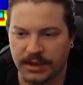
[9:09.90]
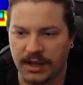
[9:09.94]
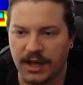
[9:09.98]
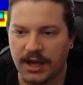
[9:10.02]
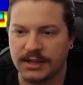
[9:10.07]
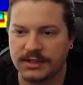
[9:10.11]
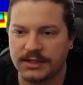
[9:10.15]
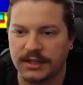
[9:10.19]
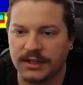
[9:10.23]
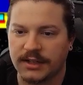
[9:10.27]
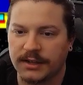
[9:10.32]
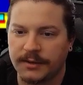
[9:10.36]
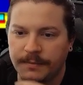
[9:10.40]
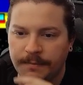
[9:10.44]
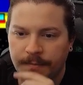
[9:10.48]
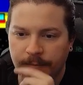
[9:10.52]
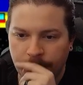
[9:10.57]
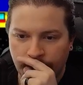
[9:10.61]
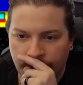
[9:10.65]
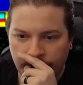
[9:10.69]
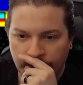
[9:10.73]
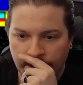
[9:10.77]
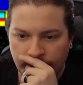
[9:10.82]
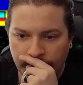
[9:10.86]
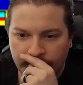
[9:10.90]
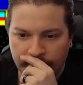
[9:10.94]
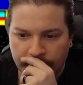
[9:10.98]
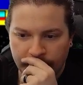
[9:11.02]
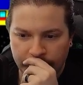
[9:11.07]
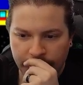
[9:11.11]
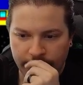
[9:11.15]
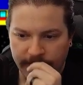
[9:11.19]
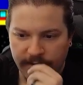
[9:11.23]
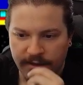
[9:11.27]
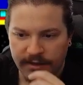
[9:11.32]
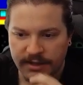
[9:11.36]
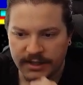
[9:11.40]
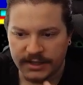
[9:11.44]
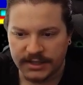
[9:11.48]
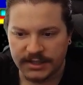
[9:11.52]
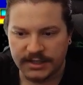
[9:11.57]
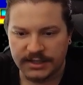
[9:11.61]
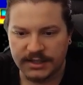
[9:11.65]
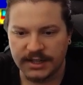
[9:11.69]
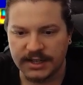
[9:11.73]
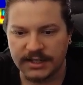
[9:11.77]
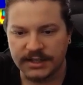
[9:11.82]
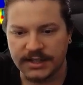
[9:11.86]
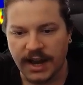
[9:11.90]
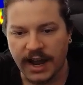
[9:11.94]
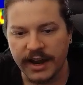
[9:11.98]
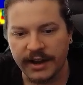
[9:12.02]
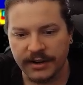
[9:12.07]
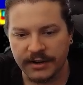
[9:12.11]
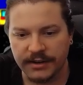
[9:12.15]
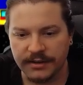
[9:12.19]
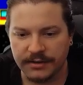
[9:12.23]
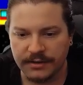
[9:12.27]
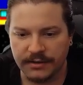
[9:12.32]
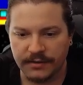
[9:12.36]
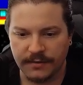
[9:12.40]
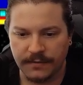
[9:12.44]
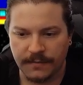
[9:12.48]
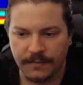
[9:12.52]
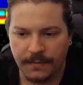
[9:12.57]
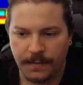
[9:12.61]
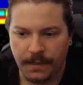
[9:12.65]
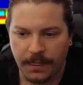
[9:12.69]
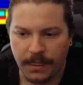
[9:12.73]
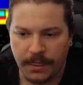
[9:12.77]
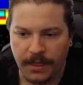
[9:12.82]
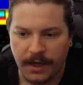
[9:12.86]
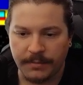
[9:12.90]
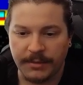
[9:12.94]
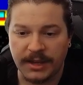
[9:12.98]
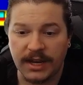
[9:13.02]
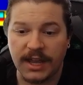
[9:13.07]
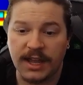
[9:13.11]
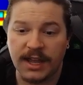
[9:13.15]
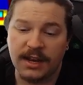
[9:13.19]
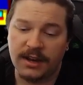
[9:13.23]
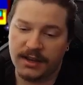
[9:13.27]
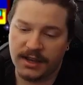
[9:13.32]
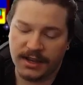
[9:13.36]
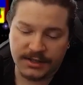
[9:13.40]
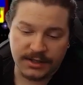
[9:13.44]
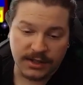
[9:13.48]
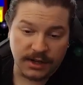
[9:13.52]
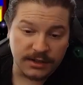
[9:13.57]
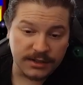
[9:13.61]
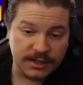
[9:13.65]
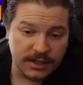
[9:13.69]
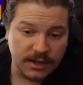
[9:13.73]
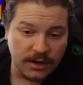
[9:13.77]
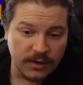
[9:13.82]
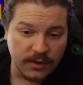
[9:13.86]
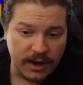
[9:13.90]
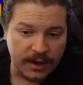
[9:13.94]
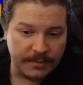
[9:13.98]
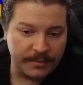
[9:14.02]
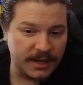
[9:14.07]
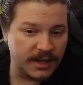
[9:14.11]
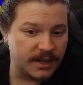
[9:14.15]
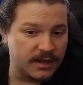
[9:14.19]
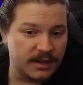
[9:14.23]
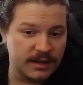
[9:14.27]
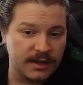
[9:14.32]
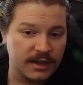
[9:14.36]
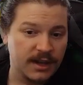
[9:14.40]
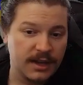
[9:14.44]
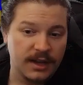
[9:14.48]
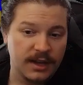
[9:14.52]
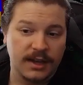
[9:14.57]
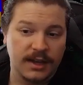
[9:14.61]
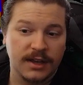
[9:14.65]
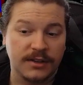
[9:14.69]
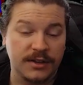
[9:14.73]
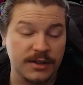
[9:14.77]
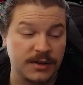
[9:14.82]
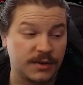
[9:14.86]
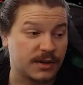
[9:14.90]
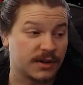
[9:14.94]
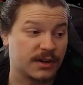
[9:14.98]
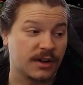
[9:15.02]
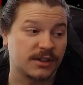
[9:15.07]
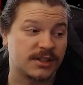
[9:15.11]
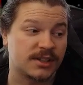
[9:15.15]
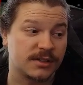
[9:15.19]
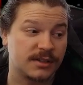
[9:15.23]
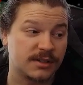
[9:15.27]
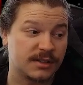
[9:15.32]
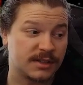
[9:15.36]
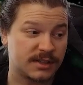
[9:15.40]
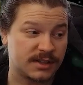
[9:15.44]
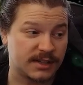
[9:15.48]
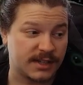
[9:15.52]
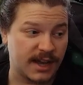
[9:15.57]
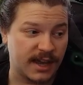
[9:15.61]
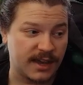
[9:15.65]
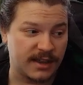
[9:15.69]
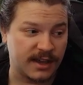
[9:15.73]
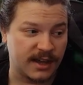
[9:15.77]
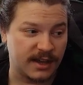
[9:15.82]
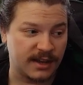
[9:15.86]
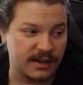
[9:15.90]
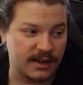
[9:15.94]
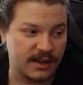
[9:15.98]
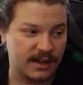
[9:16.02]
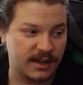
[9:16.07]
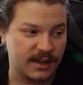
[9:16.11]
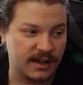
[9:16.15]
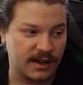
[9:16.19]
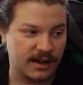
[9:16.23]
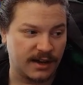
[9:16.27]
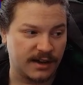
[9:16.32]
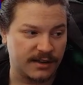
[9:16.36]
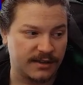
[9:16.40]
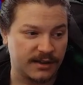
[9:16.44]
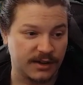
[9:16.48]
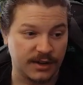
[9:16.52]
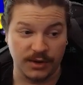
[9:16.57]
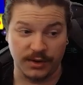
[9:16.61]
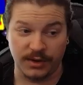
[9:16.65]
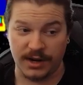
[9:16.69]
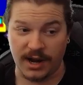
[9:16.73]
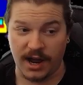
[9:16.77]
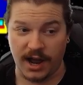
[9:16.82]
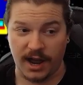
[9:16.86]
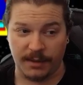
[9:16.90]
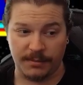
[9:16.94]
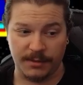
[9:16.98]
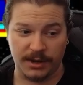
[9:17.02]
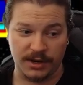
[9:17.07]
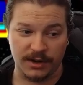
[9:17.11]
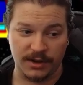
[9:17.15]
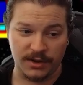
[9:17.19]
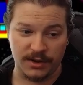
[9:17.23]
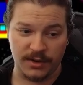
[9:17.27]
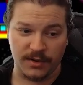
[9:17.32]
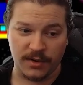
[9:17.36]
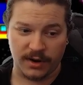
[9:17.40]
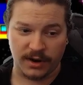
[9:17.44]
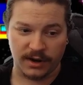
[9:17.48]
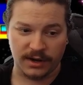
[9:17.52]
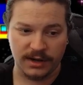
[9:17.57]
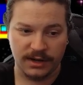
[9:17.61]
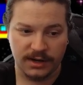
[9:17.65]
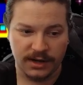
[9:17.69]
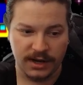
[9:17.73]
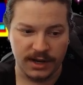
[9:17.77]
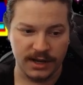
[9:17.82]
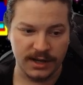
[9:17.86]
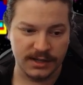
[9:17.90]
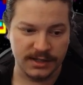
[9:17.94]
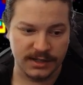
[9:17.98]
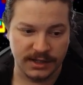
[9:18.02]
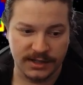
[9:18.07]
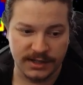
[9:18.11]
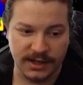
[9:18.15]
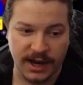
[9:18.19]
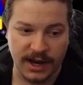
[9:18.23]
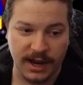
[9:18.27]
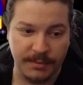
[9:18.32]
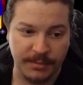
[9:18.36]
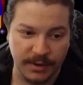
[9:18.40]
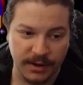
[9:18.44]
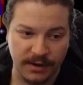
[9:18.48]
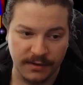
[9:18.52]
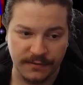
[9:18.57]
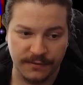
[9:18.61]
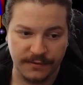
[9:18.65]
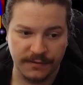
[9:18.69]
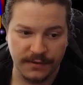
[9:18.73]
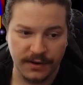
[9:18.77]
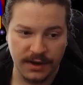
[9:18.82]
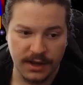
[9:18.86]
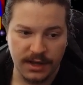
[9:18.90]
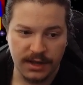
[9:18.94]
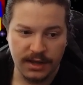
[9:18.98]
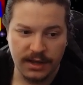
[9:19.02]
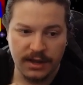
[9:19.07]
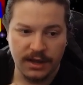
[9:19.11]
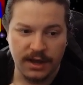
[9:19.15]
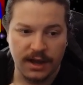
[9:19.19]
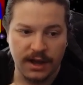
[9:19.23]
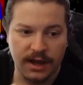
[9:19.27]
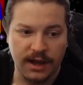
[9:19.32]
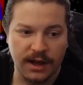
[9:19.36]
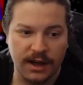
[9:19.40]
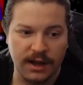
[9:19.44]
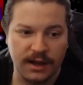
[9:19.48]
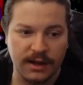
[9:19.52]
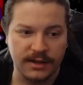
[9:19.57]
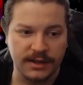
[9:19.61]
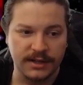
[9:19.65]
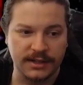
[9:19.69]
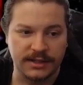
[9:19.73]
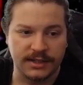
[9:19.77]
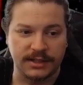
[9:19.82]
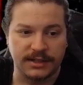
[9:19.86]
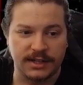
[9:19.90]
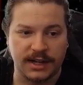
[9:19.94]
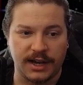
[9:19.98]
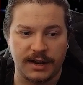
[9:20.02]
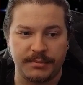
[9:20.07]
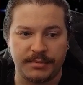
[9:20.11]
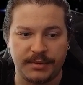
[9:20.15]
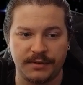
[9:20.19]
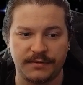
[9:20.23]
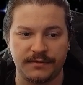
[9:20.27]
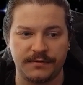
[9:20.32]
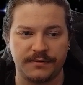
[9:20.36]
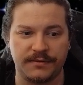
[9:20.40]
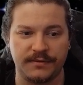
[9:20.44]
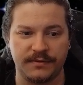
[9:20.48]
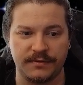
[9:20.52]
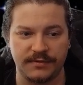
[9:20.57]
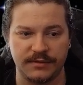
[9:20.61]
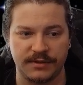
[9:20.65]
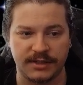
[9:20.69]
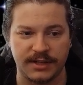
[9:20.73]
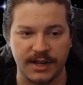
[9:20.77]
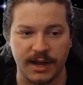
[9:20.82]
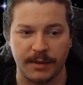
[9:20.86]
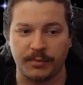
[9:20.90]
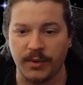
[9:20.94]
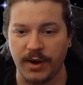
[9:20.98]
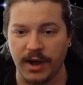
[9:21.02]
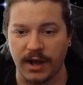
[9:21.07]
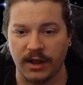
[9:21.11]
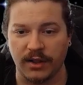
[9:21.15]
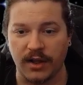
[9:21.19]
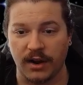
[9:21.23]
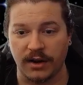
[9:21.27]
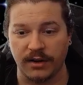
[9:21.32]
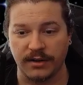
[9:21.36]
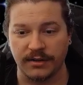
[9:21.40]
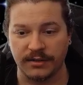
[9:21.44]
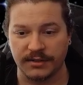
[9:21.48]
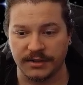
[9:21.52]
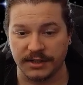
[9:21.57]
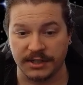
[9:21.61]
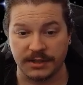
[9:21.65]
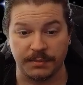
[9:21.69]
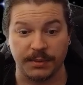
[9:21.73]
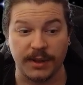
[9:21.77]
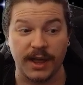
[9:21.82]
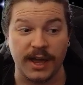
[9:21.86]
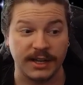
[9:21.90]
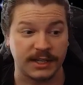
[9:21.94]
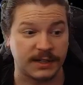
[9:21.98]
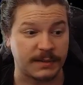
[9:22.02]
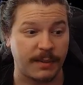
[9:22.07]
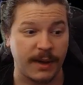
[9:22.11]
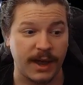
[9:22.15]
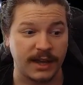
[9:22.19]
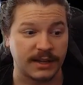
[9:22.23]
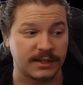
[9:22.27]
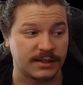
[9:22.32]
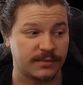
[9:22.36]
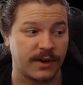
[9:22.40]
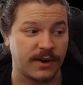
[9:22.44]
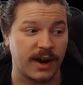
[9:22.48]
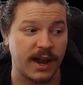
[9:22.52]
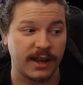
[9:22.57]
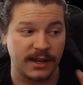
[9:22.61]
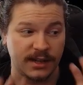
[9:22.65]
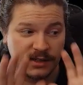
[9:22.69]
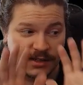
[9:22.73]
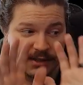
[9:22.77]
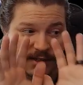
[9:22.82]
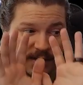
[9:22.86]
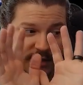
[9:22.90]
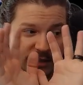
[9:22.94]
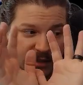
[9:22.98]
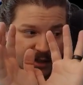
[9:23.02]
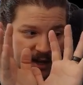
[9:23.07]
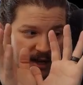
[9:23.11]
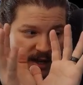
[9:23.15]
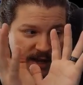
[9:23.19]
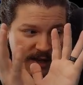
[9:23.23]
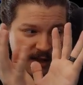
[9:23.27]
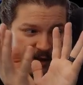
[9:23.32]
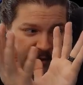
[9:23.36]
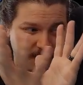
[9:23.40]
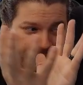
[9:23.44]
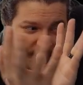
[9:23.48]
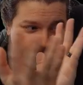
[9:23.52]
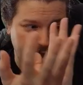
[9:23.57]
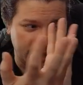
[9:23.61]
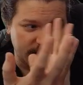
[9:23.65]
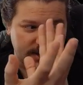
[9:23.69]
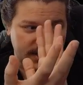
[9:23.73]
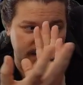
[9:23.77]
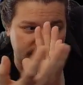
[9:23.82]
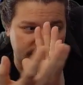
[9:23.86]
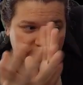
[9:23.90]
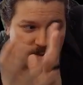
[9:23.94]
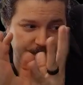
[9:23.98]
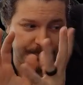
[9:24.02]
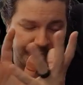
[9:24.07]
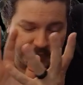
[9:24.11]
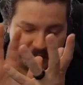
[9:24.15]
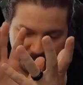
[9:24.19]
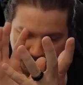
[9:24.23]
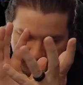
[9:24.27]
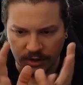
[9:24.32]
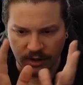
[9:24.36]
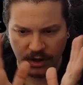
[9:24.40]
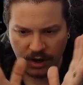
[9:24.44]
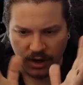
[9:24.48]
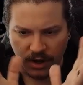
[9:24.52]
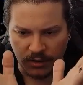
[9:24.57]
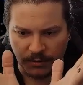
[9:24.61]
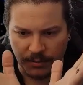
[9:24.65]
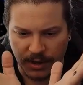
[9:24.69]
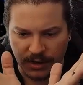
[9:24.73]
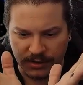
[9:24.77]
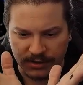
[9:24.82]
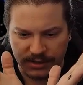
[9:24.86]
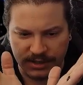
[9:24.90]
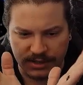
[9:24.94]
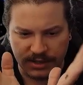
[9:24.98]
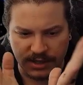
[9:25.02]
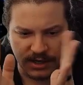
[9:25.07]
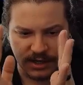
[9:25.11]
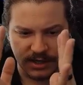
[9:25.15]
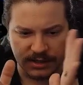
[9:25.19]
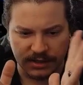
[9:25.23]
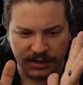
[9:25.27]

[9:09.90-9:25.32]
Plaza this desire. I mean, it's also, I mean, you could also say that the Guggenheim in New York is a type of stepwell art display space, right? It's almost